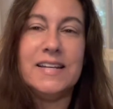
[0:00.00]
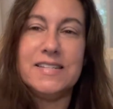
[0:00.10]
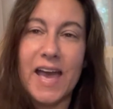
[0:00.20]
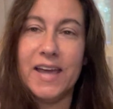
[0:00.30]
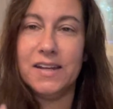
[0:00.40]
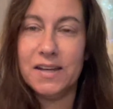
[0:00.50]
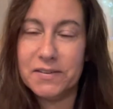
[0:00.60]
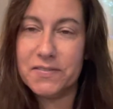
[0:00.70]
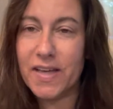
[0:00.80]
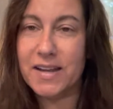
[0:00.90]
10
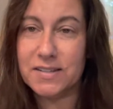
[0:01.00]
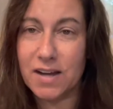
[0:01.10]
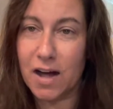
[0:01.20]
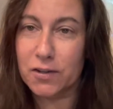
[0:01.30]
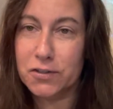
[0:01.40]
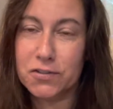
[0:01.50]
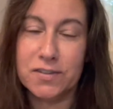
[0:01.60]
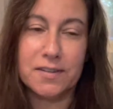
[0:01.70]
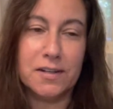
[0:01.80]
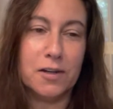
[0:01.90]
of that dollars
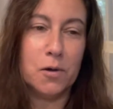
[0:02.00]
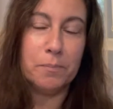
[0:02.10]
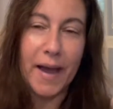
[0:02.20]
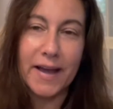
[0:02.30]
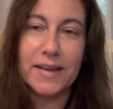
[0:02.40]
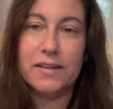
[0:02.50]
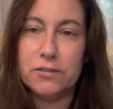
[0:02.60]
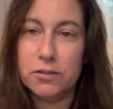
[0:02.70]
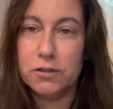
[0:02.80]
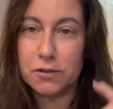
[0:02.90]
is going to go back
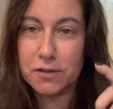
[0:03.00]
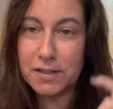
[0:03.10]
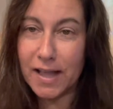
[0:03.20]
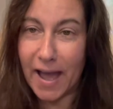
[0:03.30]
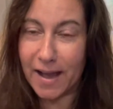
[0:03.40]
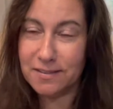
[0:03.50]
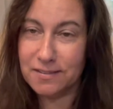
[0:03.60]
into your class.